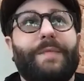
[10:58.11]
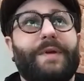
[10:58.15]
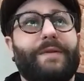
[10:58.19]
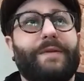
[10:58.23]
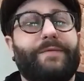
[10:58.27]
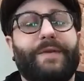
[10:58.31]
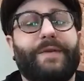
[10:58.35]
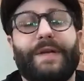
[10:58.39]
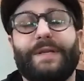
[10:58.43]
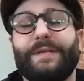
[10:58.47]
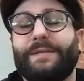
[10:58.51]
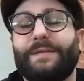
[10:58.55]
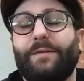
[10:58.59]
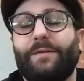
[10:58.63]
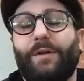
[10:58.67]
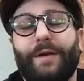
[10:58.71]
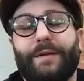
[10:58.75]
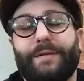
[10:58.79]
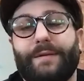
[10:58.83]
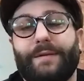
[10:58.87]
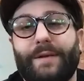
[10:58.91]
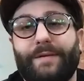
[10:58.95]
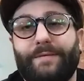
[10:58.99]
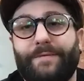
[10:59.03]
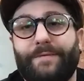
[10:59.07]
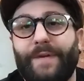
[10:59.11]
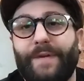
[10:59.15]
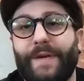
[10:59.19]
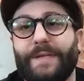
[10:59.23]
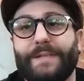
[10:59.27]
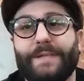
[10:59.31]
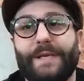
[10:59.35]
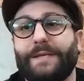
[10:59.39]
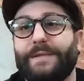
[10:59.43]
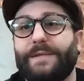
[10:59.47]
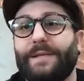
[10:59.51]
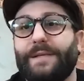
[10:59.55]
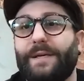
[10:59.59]
They're
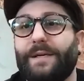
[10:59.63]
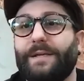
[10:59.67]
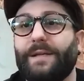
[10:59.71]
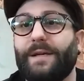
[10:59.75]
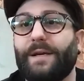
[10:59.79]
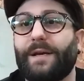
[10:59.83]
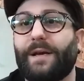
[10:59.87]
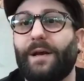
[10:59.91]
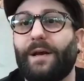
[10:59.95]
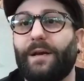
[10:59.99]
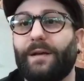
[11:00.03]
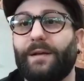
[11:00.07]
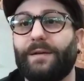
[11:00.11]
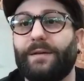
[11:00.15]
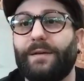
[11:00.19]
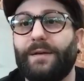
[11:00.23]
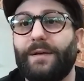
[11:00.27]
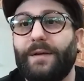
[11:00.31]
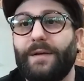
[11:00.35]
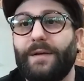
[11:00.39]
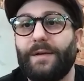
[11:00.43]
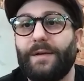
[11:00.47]
fantastic at their color.